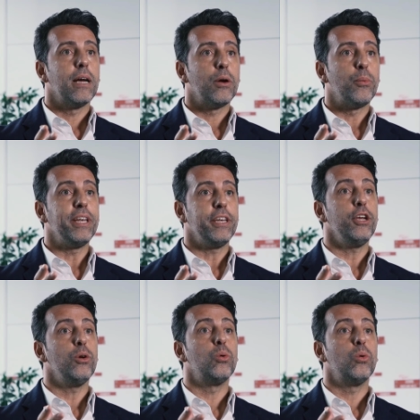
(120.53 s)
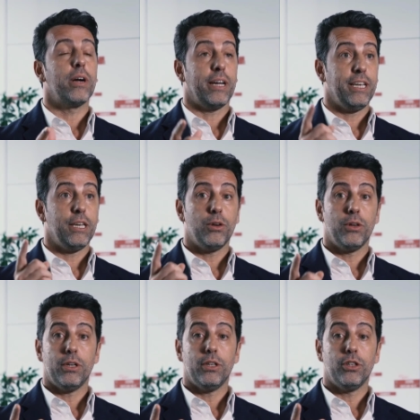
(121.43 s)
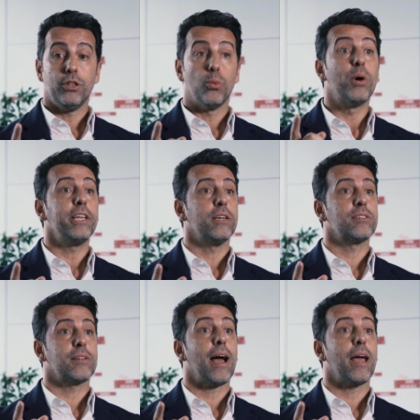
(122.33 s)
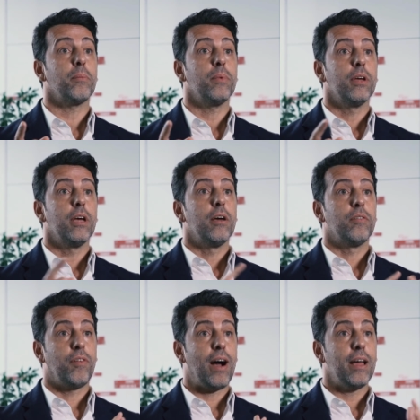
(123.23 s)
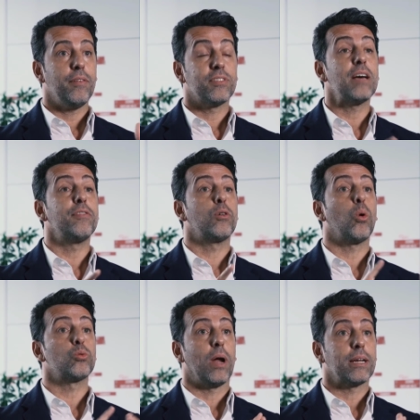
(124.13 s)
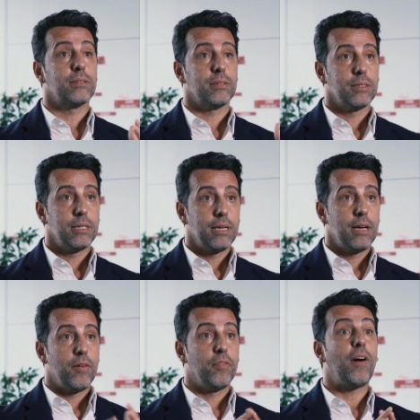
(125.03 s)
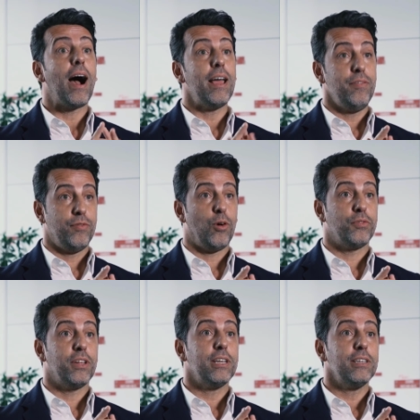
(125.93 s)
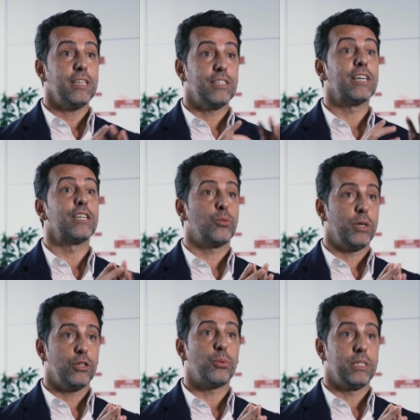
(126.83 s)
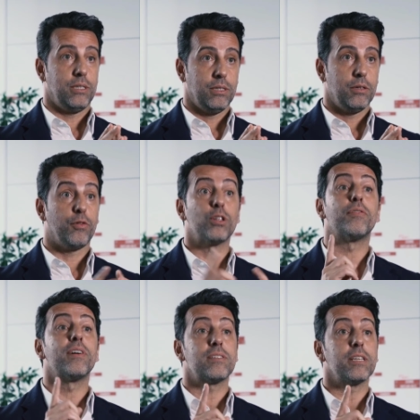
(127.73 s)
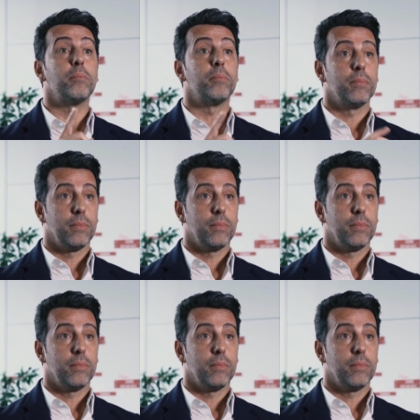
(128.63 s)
renew in, in one year's time, five, seven contracts. Five of them is under twenty-threes for the first team.